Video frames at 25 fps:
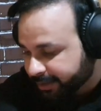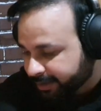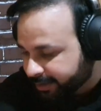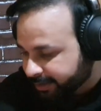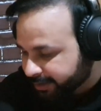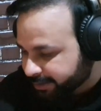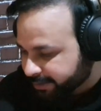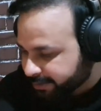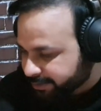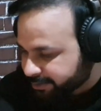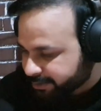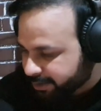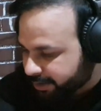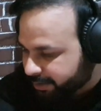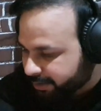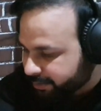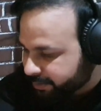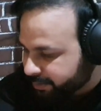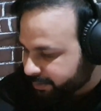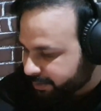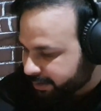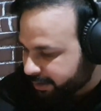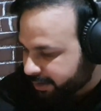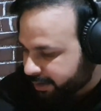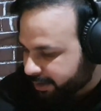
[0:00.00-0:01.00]

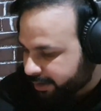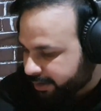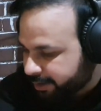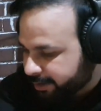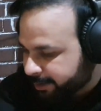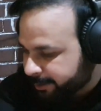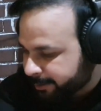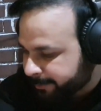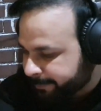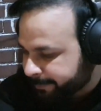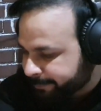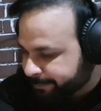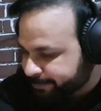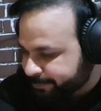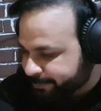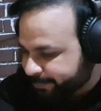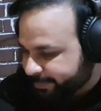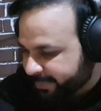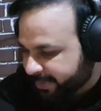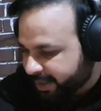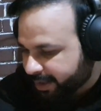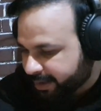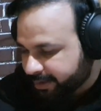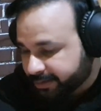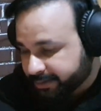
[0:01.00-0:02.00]
So
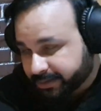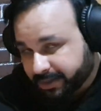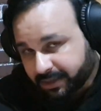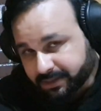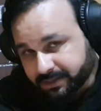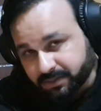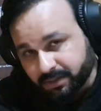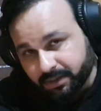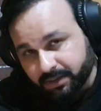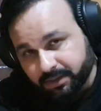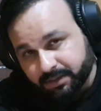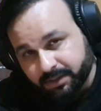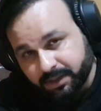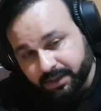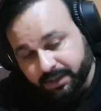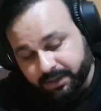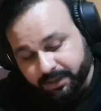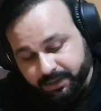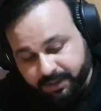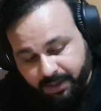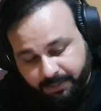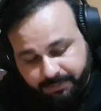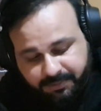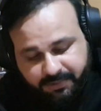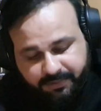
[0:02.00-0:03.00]
that's all. In
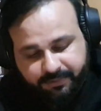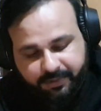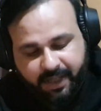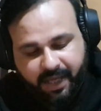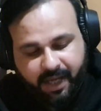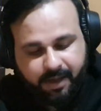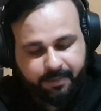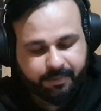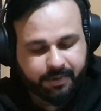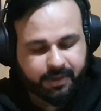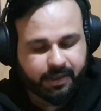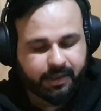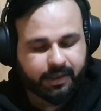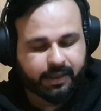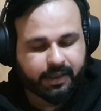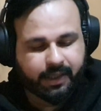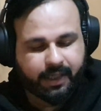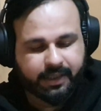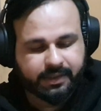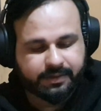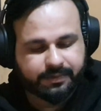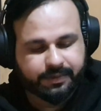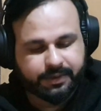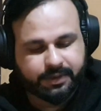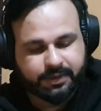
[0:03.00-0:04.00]
terms of camera, as
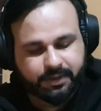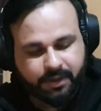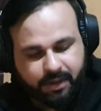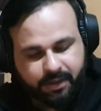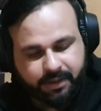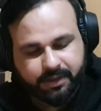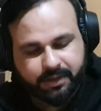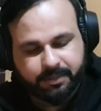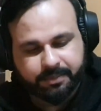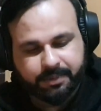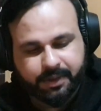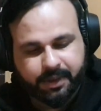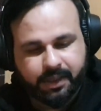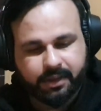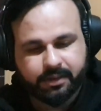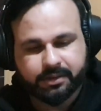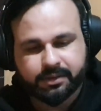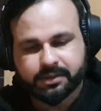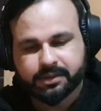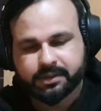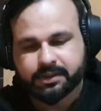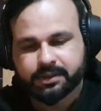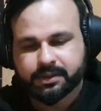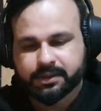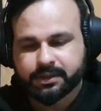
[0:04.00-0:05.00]
we talked about,
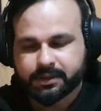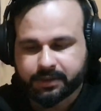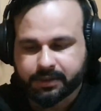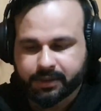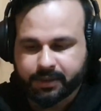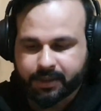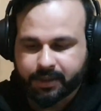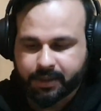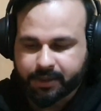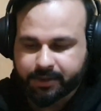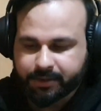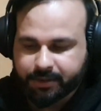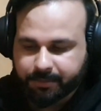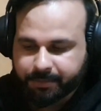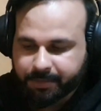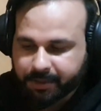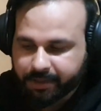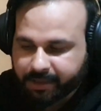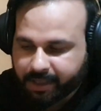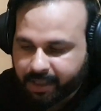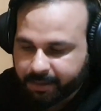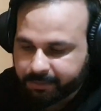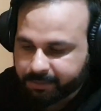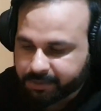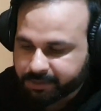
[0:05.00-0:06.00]
there are triple
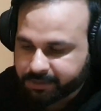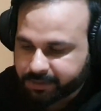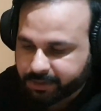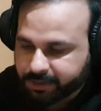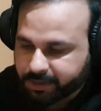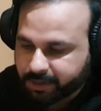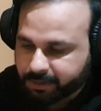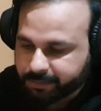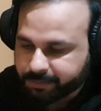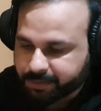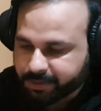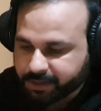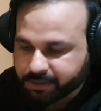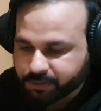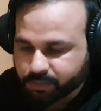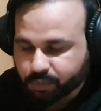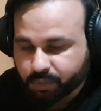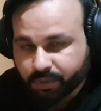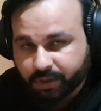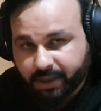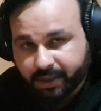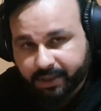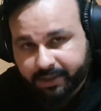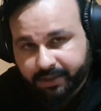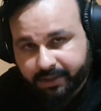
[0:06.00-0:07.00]
camera setup. There is
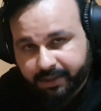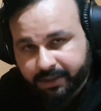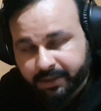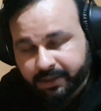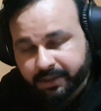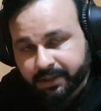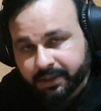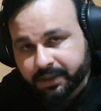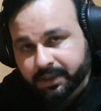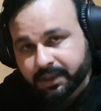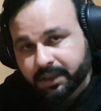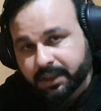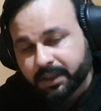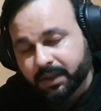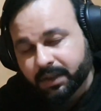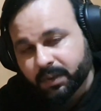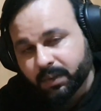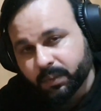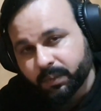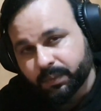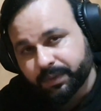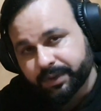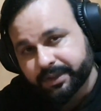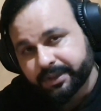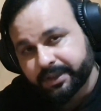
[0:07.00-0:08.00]
one
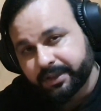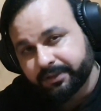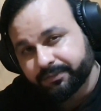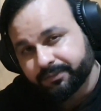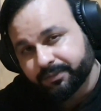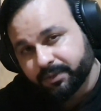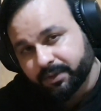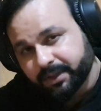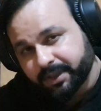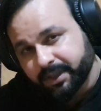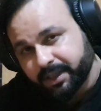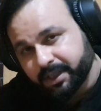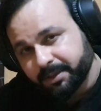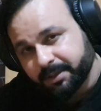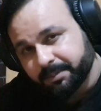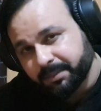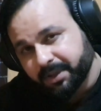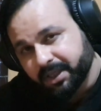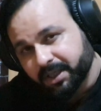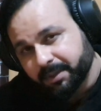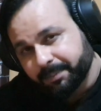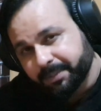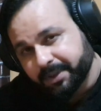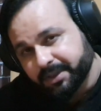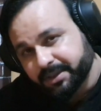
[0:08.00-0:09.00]
with the 48
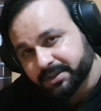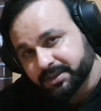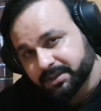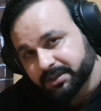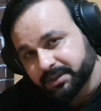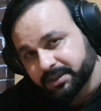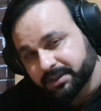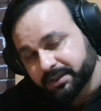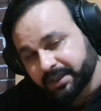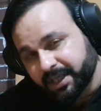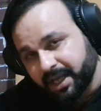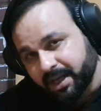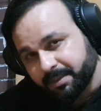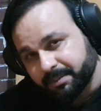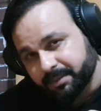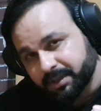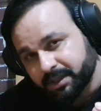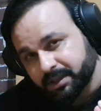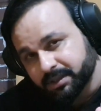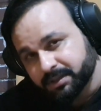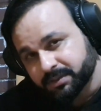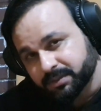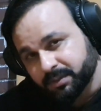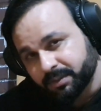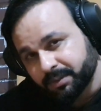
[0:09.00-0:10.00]
megapixel camera,
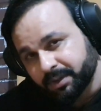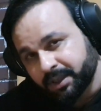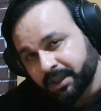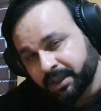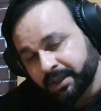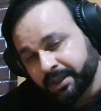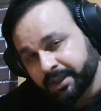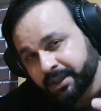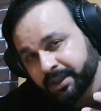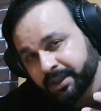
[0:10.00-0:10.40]
Sony